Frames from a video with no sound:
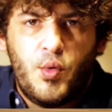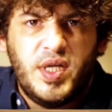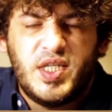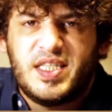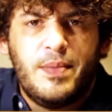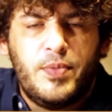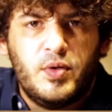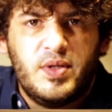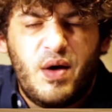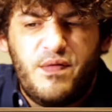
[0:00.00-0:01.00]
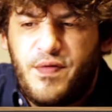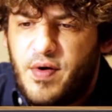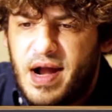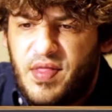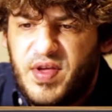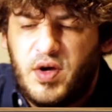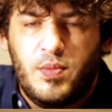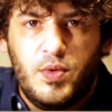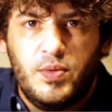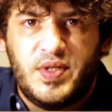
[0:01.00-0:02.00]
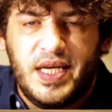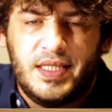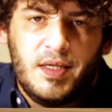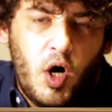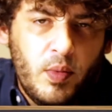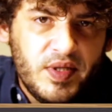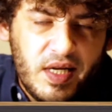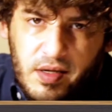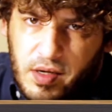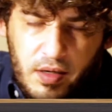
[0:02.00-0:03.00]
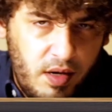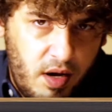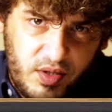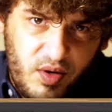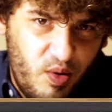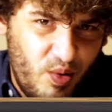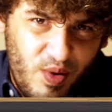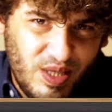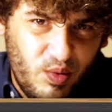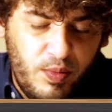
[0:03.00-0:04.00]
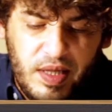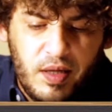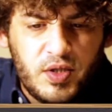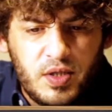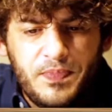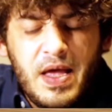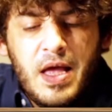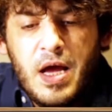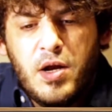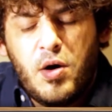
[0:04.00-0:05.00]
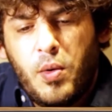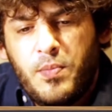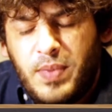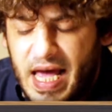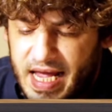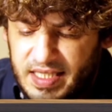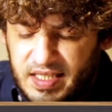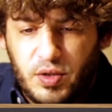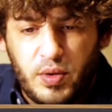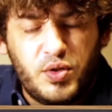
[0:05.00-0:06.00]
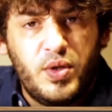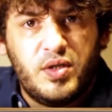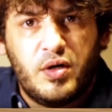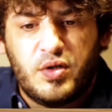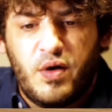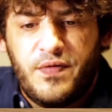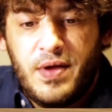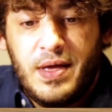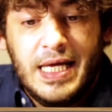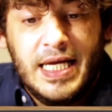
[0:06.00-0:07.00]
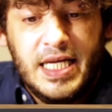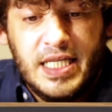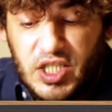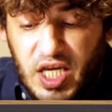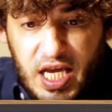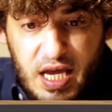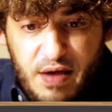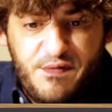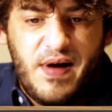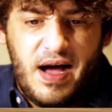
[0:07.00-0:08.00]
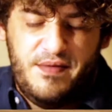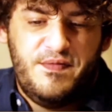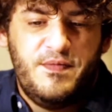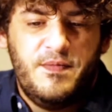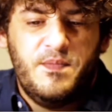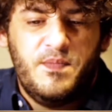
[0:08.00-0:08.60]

are we? Just a pawn down for nothing on move 6? Obviously not. Otherwise, we'll be lost. No, black has this resource of g5.